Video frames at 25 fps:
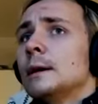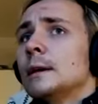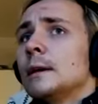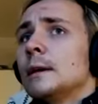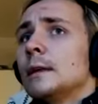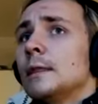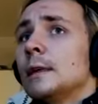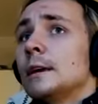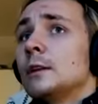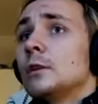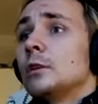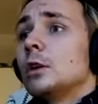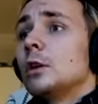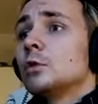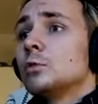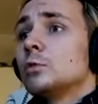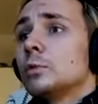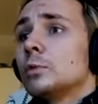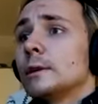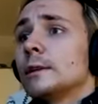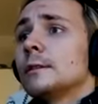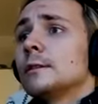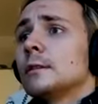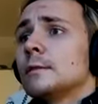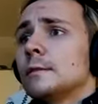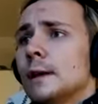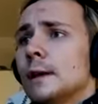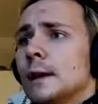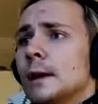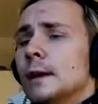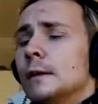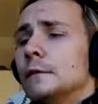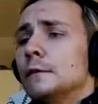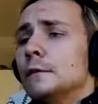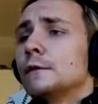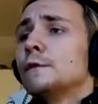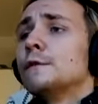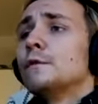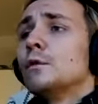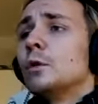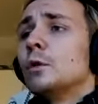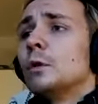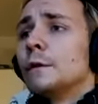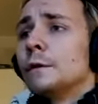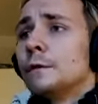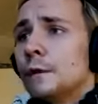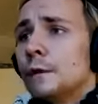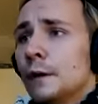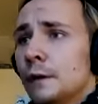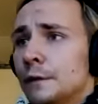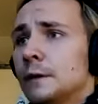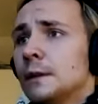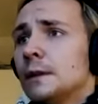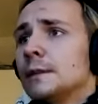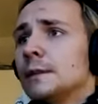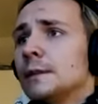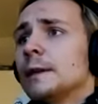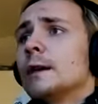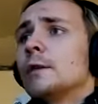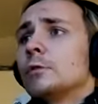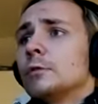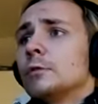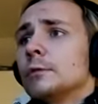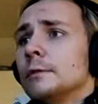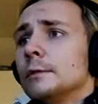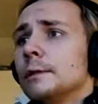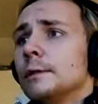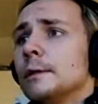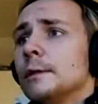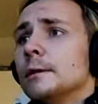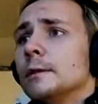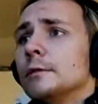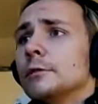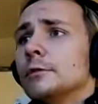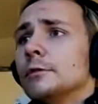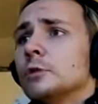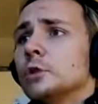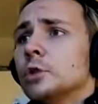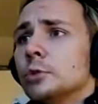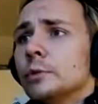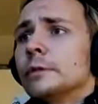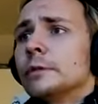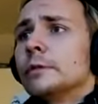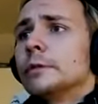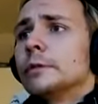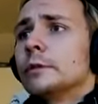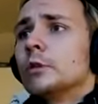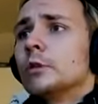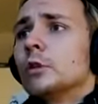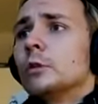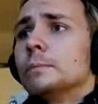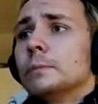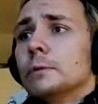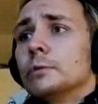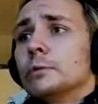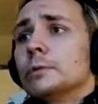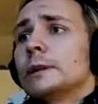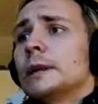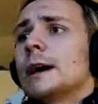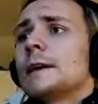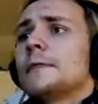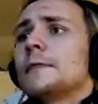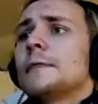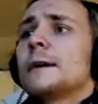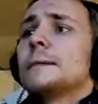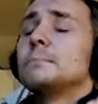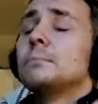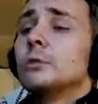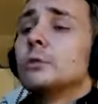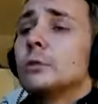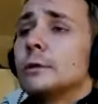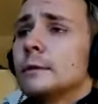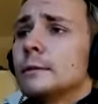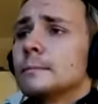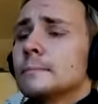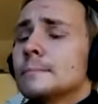They'd already survived for 50,000 years during the cold period at that point.